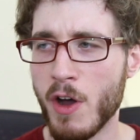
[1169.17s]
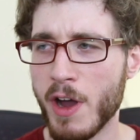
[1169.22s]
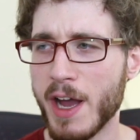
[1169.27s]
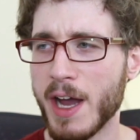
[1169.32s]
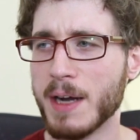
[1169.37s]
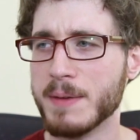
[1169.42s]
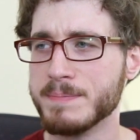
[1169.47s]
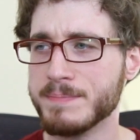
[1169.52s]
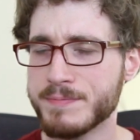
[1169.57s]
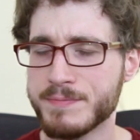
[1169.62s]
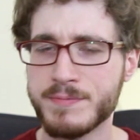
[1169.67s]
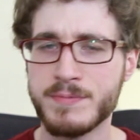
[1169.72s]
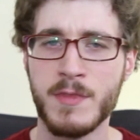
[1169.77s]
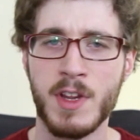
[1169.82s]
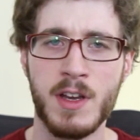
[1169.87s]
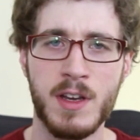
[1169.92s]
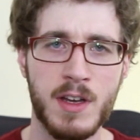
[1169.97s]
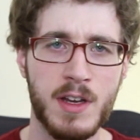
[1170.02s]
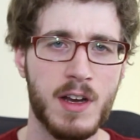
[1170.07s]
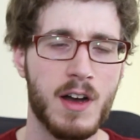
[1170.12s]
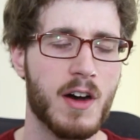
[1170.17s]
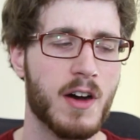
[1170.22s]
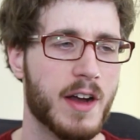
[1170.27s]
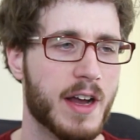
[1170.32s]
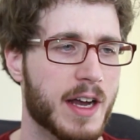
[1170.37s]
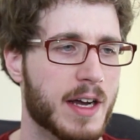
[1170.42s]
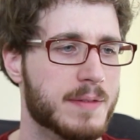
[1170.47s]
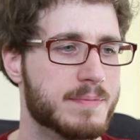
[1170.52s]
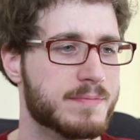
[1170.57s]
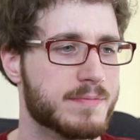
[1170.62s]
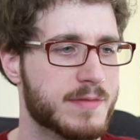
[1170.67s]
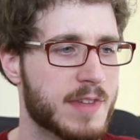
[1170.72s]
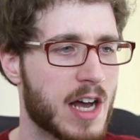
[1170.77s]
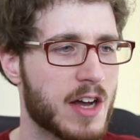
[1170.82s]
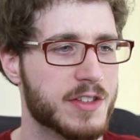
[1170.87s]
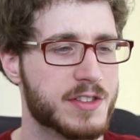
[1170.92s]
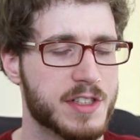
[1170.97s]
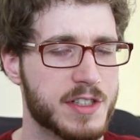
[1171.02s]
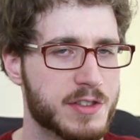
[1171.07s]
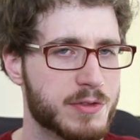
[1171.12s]
Oh yeah, oh yeah.
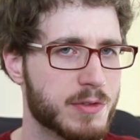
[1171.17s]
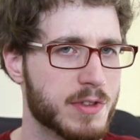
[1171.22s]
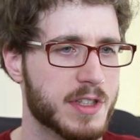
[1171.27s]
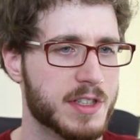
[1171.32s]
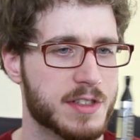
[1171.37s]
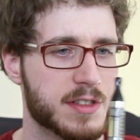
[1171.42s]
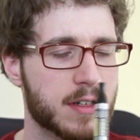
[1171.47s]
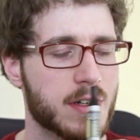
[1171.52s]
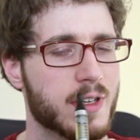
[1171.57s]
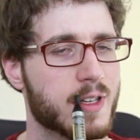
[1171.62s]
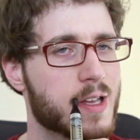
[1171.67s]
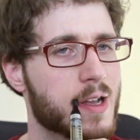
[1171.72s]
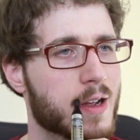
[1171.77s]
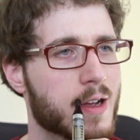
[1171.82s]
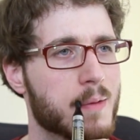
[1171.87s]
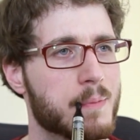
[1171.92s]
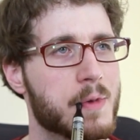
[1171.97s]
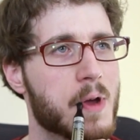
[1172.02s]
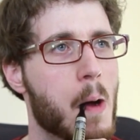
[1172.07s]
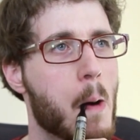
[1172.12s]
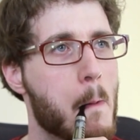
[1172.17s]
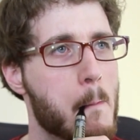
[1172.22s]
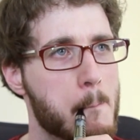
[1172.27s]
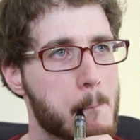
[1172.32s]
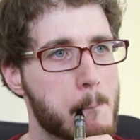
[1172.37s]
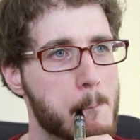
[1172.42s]
Now it's really starting to kick up now.